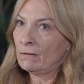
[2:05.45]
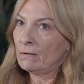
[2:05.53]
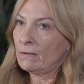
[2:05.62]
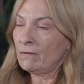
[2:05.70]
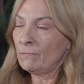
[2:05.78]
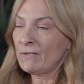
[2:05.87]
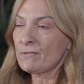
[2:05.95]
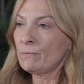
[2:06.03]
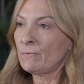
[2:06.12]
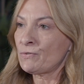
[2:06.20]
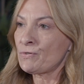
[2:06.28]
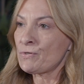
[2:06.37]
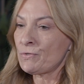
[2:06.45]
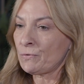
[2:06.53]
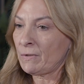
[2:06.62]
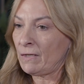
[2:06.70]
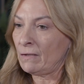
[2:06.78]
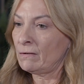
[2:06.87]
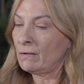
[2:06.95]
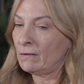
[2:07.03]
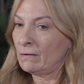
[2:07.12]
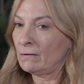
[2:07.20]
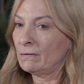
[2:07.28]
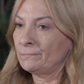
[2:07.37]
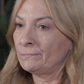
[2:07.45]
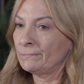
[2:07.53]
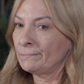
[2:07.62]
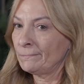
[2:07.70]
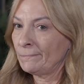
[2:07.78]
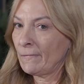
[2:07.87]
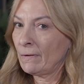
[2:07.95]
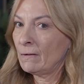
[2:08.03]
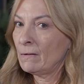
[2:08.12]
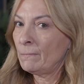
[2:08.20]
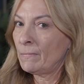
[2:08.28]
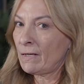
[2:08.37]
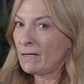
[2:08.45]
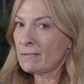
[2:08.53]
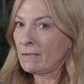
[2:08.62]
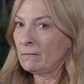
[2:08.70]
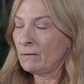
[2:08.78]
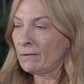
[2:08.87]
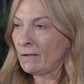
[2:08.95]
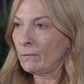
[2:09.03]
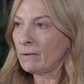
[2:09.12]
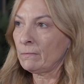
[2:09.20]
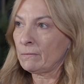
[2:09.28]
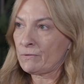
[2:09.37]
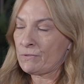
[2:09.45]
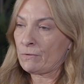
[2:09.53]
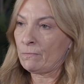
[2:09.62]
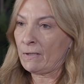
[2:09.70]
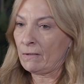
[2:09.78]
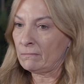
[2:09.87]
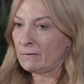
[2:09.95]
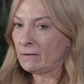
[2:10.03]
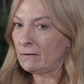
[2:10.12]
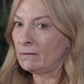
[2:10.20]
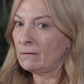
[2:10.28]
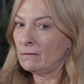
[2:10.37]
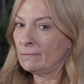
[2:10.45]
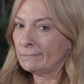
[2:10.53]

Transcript: It gave me so much strength, because I knew that we were surrounded.